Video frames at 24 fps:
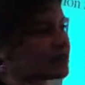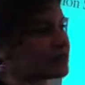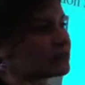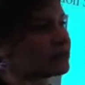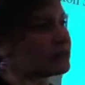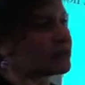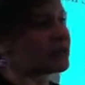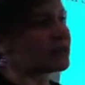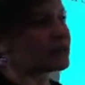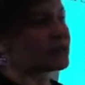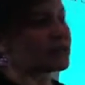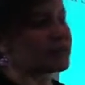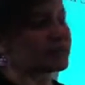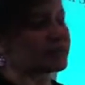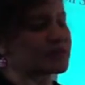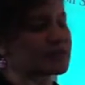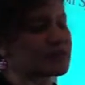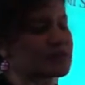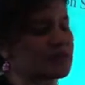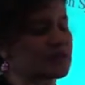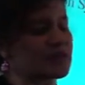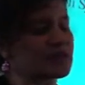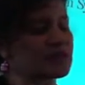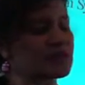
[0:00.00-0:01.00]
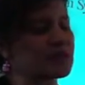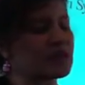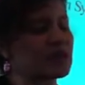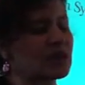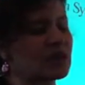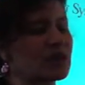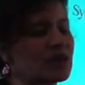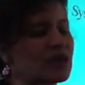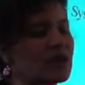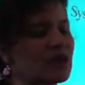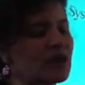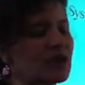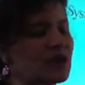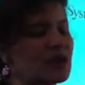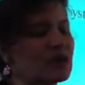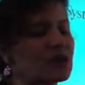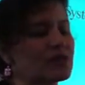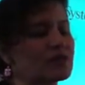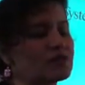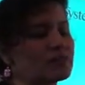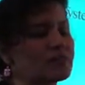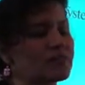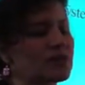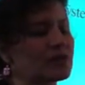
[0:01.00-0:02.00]
that we have seen,
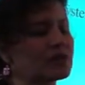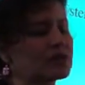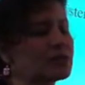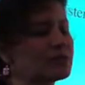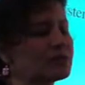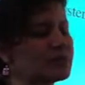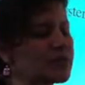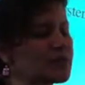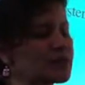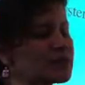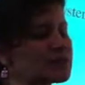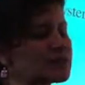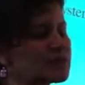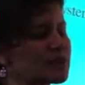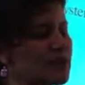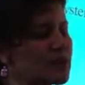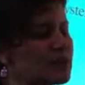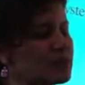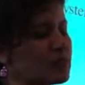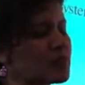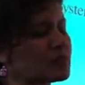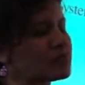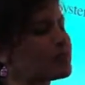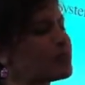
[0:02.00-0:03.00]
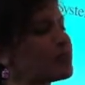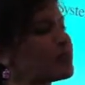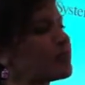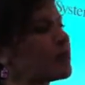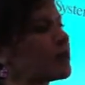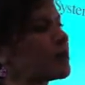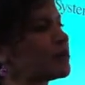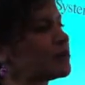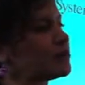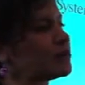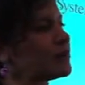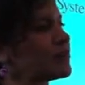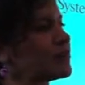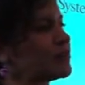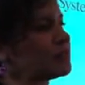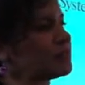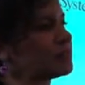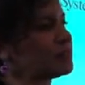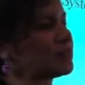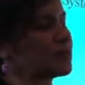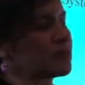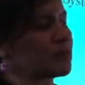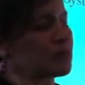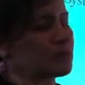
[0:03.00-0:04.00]
the biggest trauma for one of
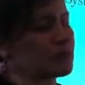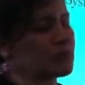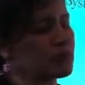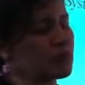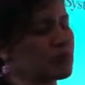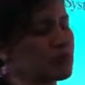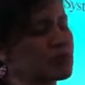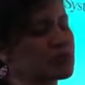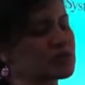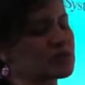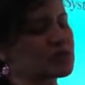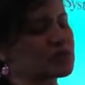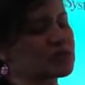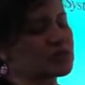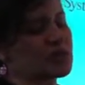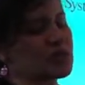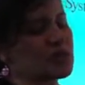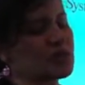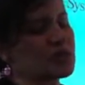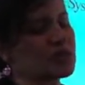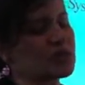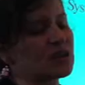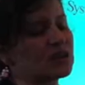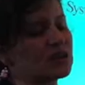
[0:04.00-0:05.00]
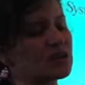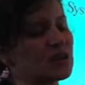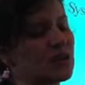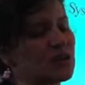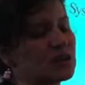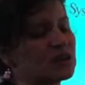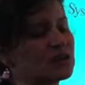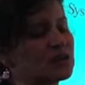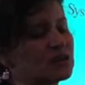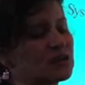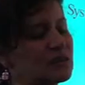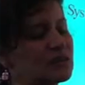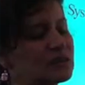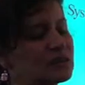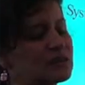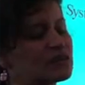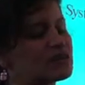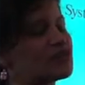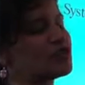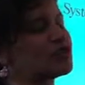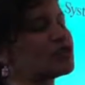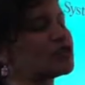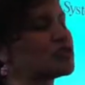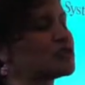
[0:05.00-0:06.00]
them was that the
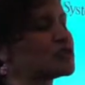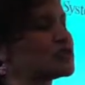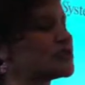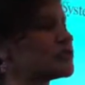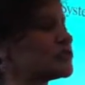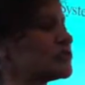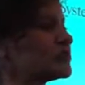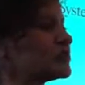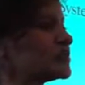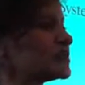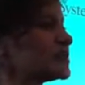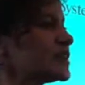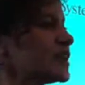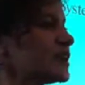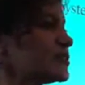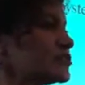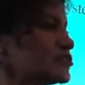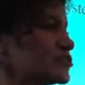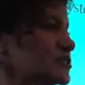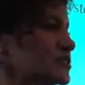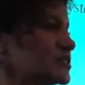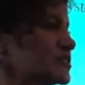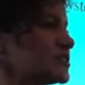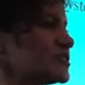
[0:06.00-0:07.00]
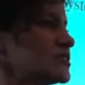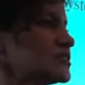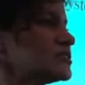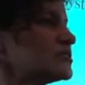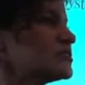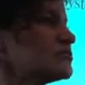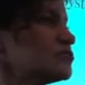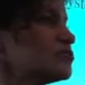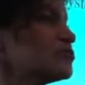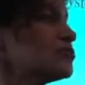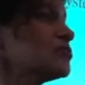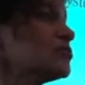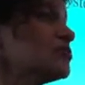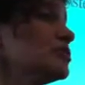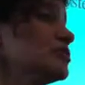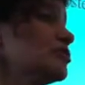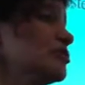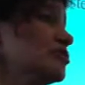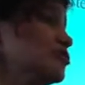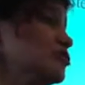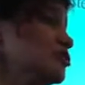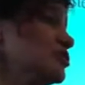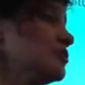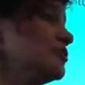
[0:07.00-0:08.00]
social service agencies took
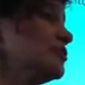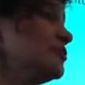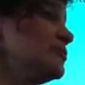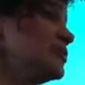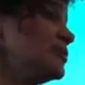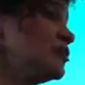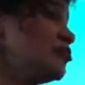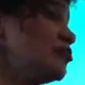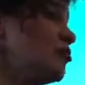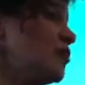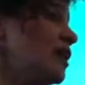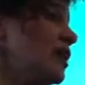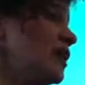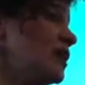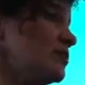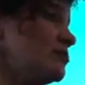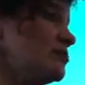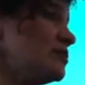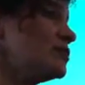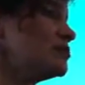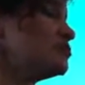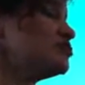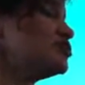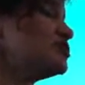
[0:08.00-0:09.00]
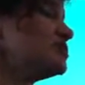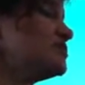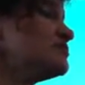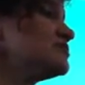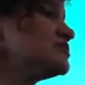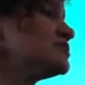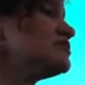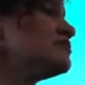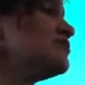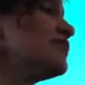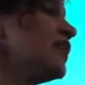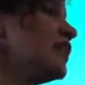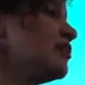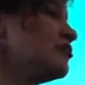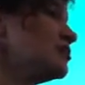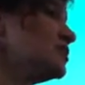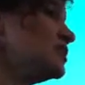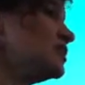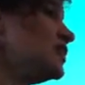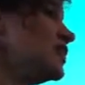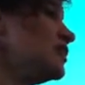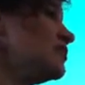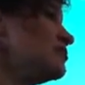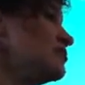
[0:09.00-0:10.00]
her children away because she was
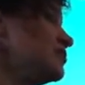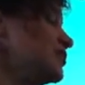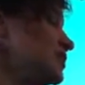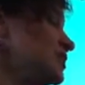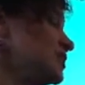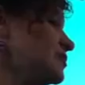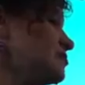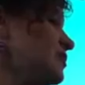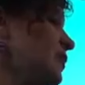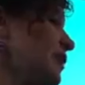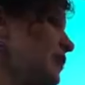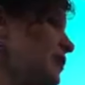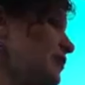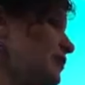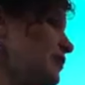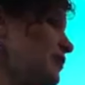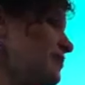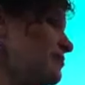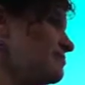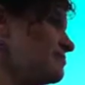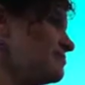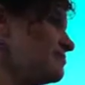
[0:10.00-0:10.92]
found an unfit mother.